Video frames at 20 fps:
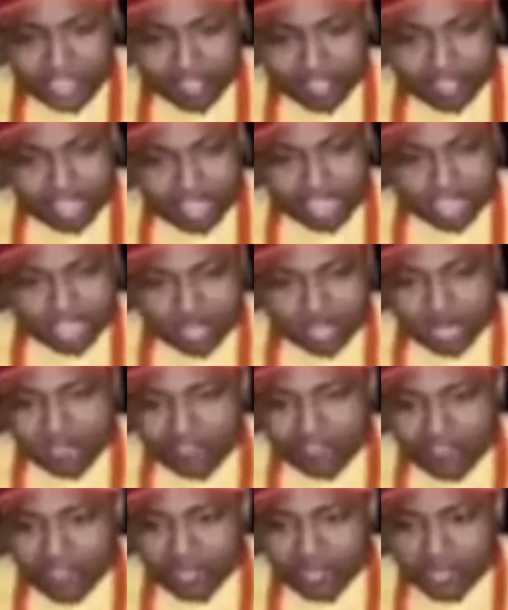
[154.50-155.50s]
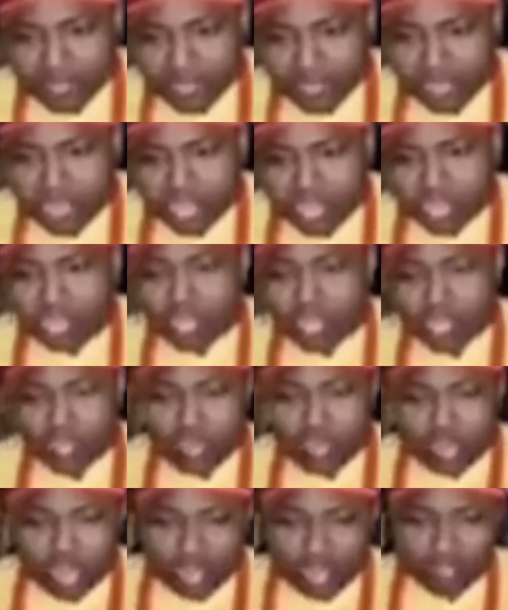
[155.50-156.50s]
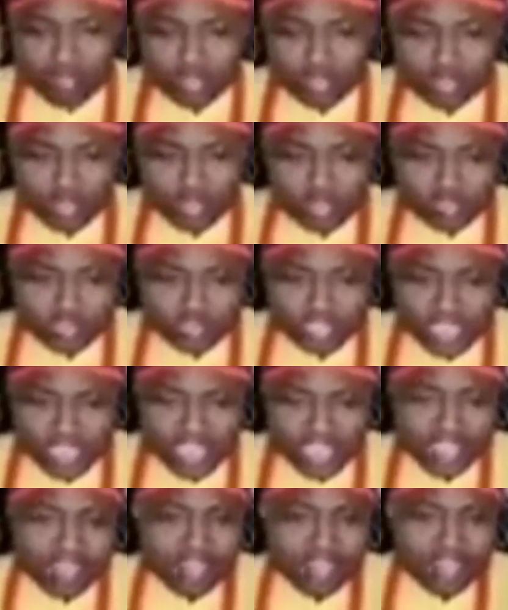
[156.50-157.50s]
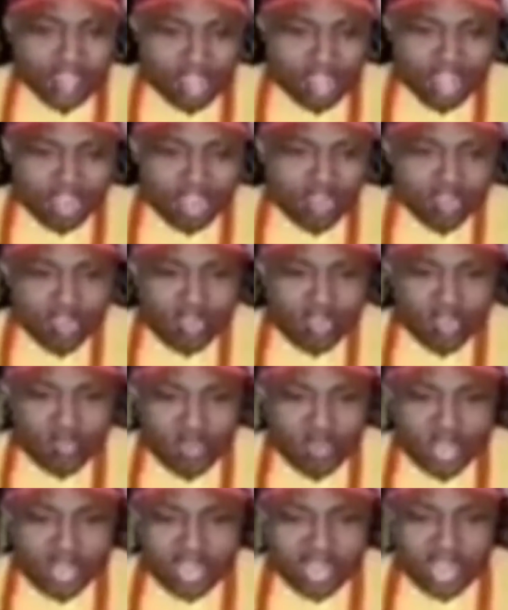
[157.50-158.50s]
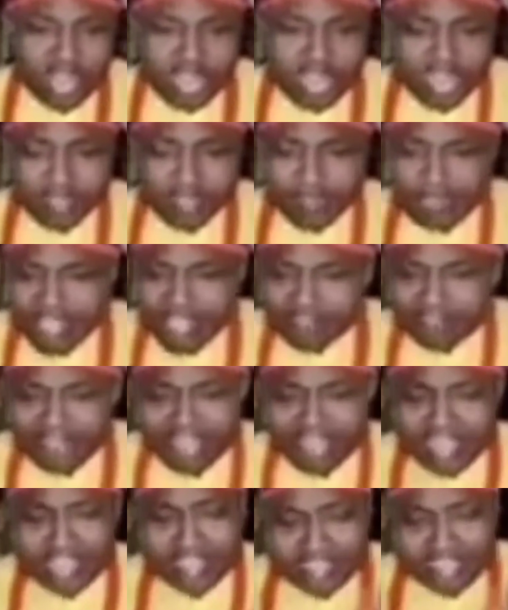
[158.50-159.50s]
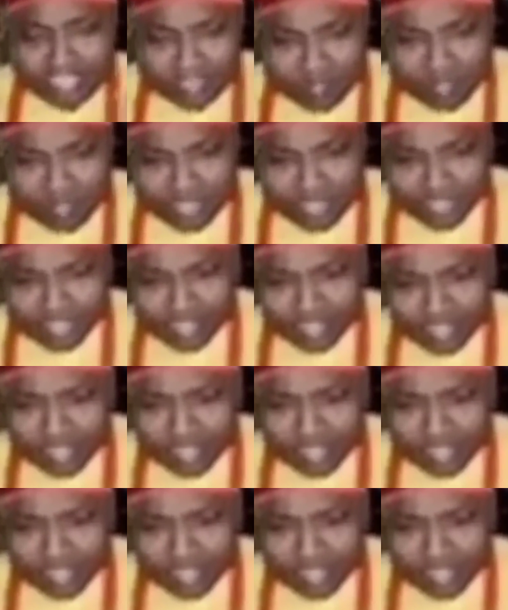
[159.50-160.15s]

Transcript: because some of you, you will come to say, Biafra is a spirit.